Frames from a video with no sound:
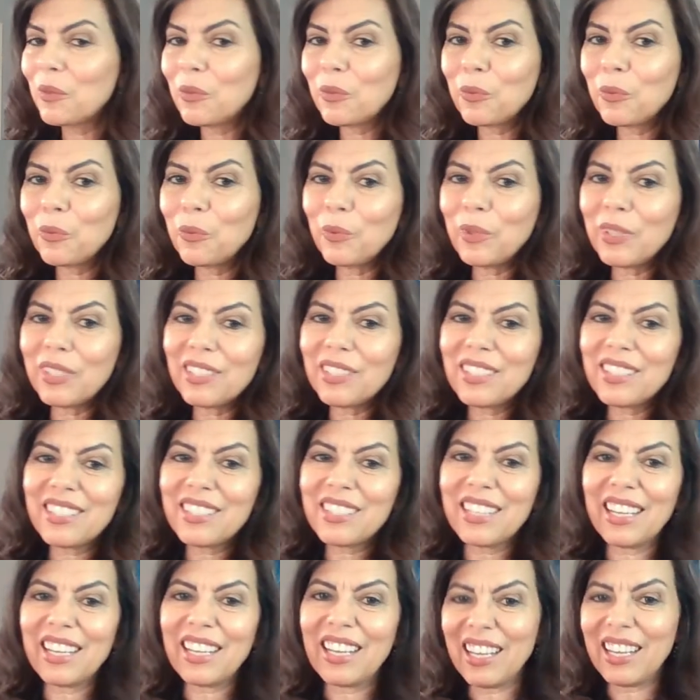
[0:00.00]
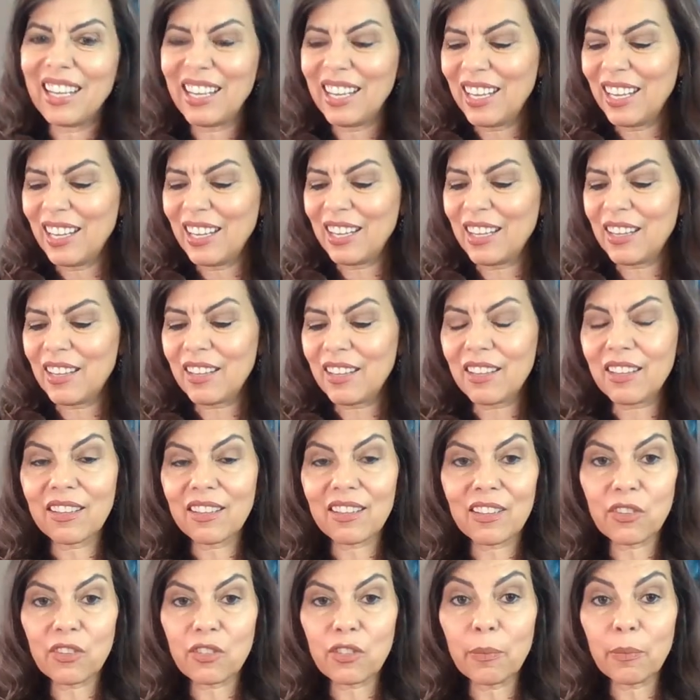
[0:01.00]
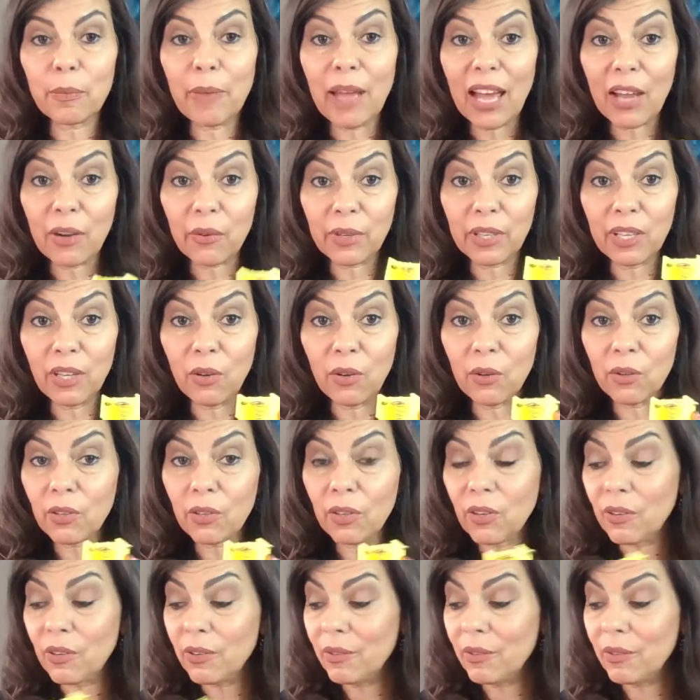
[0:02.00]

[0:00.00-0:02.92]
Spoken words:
we'll see there's a battery holder.